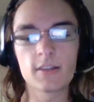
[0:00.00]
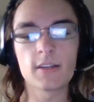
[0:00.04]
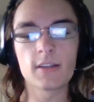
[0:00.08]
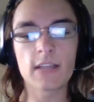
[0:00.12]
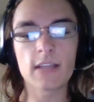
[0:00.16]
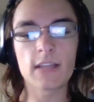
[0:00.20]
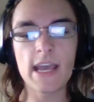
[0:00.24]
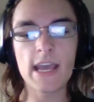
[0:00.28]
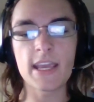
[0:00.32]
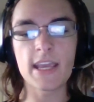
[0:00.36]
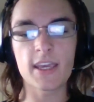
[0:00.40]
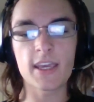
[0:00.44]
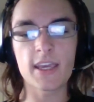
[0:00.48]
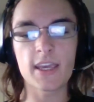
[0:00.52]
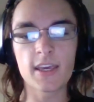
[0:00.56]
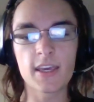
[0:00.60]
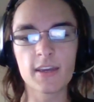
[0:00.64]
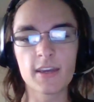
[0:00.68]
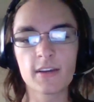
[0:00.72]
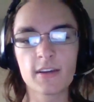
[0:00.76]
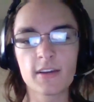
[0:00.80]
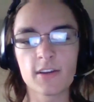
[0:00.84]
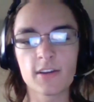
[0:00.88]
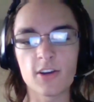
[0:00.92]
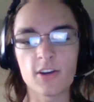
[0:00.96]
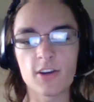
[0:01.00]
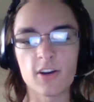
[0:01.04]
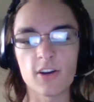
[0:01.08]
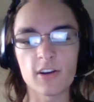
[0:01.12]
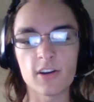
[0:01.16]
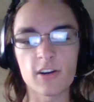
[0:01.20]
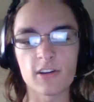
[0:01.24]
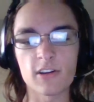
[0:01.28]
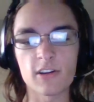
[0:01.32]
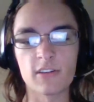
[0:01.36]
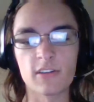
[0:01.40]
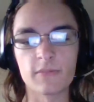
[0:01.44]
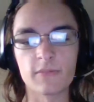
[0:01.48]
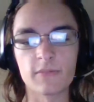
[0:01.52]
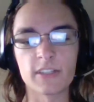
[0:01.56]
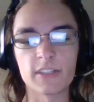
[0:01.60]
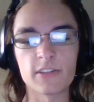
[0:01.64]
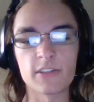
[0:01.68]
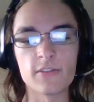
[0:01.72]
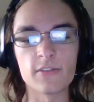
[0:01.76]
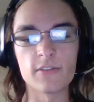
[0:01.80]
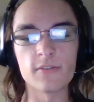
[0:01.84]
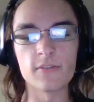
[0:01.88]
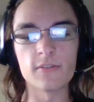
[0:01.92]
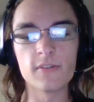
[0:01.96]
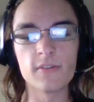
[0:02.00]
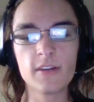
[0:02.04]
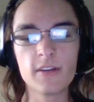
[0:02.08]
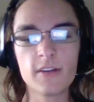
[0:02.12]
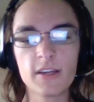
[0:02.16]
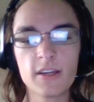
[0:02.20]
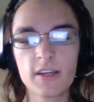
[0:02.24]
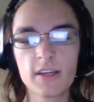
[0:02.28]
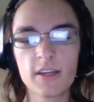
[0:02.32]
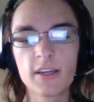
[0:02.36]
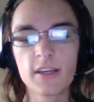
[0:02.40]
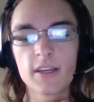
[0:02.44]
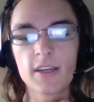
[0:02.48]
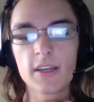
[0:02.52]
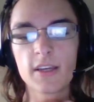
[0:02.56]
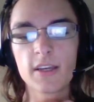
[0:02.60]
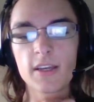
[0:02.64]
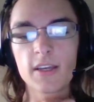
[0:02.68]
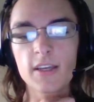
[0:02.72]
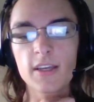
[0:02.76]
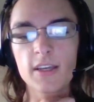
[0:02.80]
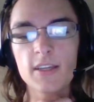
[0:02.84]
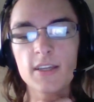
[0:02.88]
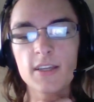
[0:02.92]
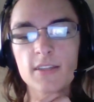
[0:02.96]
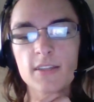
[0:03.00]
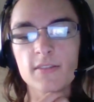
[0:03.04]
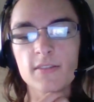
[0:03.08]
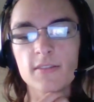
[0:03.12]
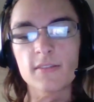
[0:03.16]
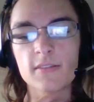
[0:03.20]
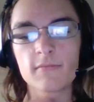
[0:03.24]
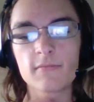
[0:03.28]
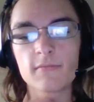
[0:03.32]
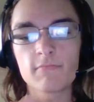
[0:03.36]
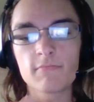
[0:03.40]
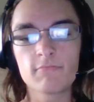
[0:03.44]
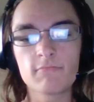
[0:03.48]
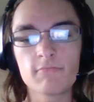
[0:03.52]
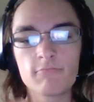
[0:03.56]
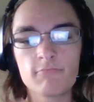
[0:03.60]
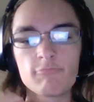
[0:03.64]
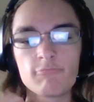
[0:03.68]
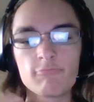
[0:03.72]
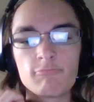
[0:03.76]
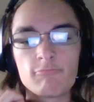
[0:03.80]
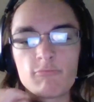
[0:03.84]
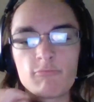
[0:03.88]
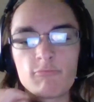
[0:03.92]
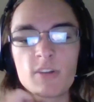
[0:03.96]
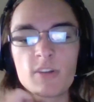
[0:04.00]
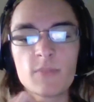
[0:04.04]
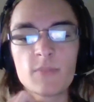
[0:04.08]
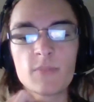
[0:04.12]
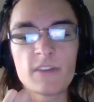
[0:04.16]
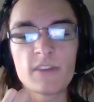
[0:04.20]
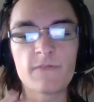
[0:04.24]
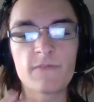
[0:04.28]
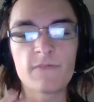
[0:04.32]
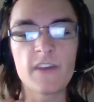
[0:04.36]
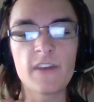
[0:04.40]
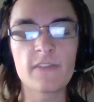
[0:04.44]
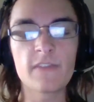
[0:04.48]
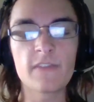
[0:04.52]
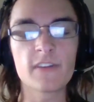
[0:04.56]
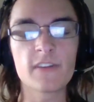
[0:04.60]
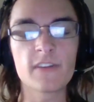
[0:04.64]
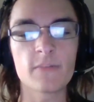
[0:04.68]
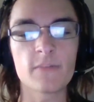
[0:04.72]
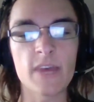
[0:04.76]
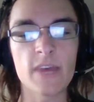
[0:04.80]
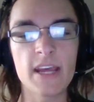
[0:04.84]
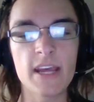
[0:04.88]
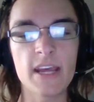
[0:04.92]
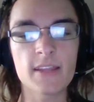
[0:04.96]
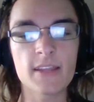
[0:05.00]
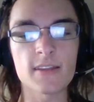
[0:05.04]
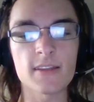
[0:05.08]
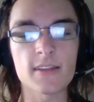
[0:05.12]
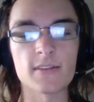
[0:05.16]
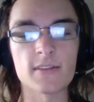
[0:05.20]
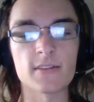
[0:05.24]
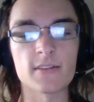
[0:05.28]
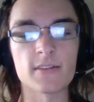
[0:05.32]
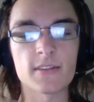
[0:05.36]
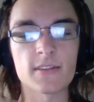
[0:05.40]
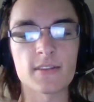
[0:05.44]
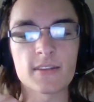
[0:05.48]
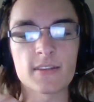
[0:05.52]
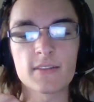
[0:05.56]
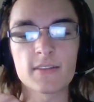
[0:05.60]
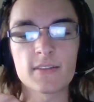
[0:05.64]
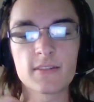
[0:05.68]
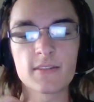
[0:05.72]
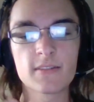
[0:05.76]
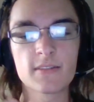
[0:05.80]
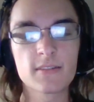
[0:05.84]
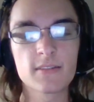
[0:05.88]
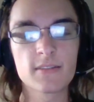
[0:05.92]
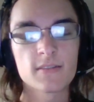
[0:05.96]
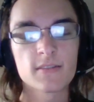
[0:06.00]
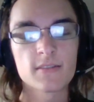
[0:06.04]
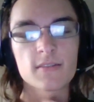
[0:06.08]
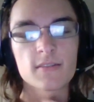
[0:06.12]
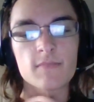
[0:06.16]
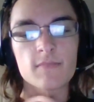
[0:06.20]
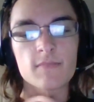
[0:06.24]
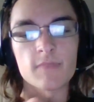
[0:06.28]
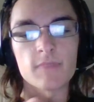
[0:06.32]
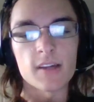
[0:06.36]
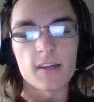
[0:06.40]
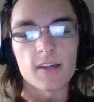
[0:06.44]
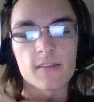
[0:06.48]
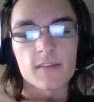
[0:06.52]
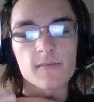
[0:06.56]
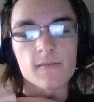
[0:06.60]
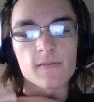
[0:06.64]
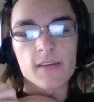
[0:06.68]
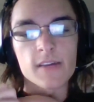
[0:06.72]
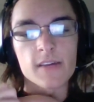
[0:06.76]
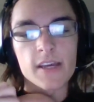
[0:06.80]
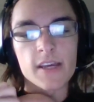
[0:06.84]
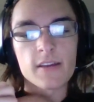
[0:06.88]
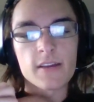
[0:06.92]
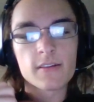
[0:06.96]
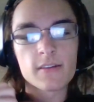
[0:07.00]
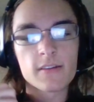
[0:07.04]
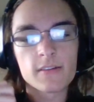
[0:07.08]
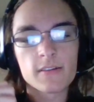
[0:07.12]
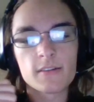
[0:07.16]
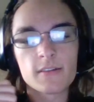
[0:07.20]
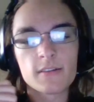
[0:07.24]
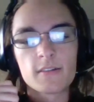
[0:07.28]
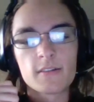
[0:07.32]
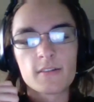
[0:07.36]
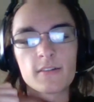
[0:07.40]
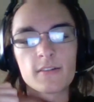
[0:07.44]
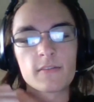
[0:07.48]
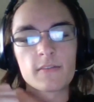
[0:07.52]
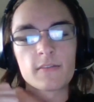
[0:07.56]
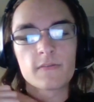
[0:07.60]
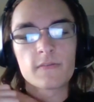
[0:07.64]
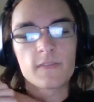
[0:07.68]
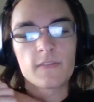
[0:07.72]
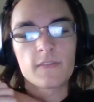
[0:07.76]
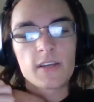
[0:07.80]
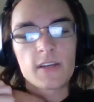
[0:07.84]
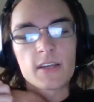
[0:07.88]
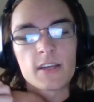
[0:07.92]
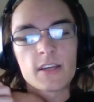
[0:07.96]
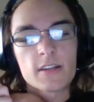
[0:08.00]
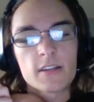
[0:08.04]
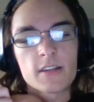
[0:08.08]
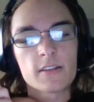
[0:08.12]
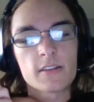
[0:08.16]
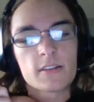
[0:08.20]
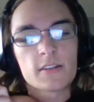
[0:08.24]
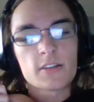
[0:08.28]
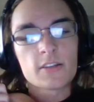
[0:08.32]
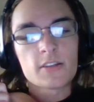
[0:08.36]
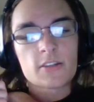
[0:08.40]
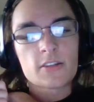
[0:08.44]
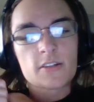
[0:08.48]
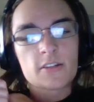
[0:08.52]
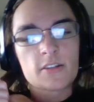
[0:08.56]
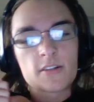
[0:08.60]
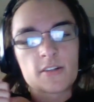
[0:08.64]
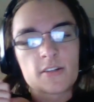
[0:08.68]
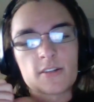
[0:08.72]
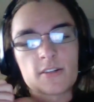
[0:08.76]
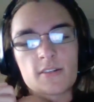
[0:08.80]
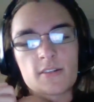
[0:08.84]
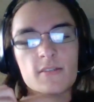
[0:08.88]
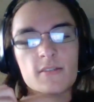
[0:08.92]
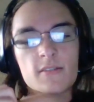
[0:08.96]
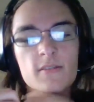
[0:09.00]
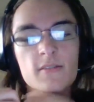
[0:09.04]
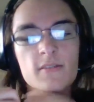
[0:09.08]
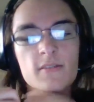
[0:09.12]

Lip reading: like Kirk Coleman, who is one of my favorite Panthers, by the way. Freaking shirt.